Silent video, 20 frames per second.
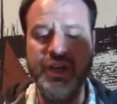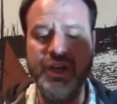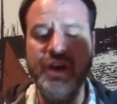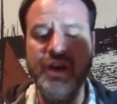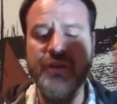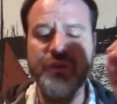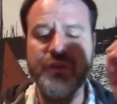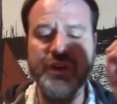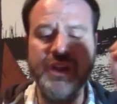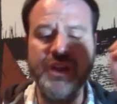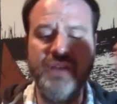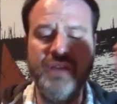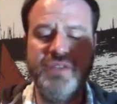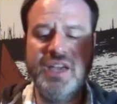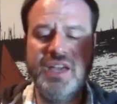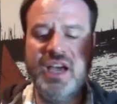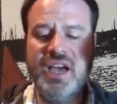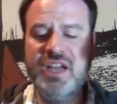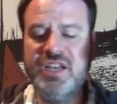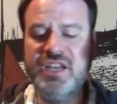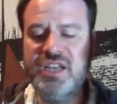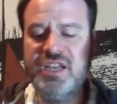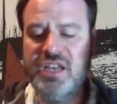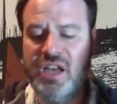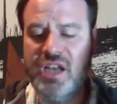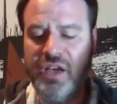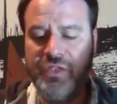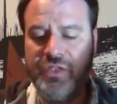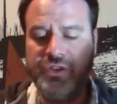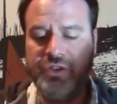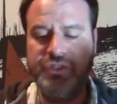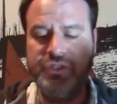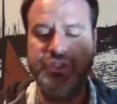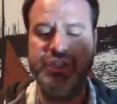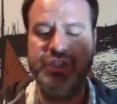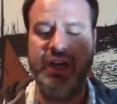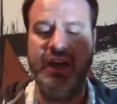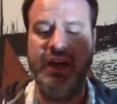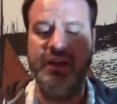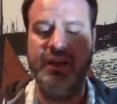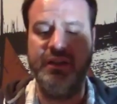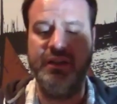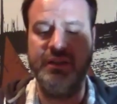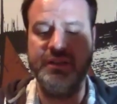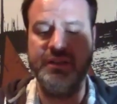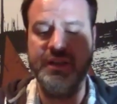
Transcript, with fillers: for loving another child